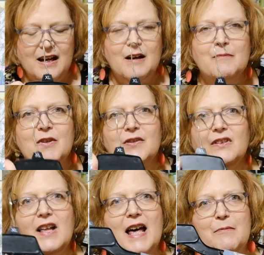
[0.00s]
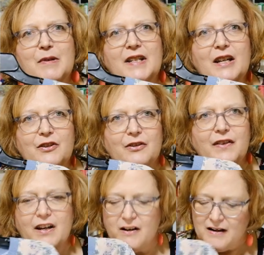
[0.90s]
um, there's a lot of potential
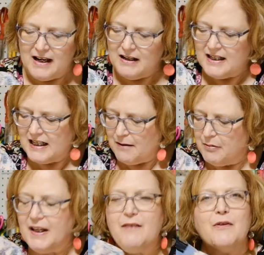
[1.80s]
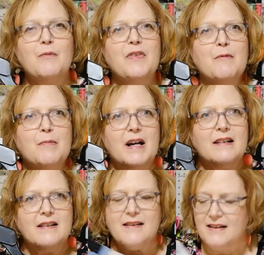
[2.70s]
there and, and, to get playful with the
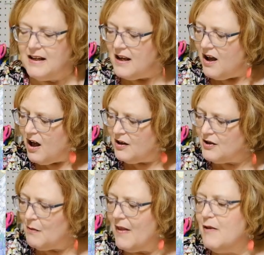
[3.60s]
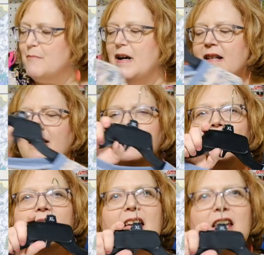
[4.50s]
buttons also on the buttons
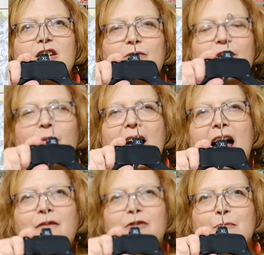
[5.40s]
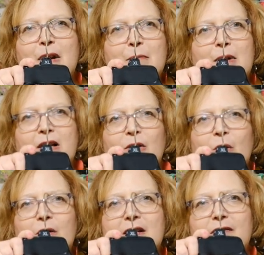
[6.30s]
that you don't have to make
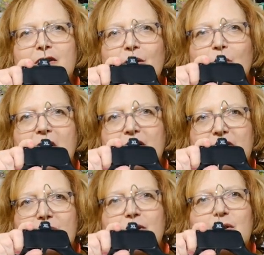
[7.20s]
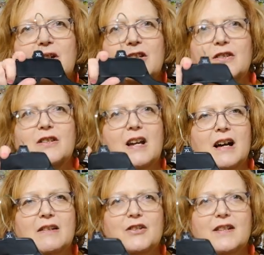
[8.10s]
buttonholes if you don't want to you can
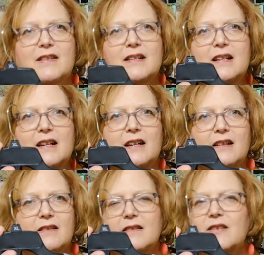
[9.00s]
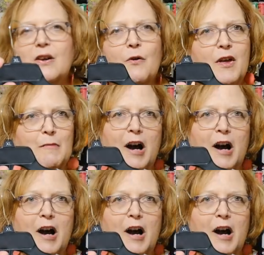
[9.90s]
uh, just sew them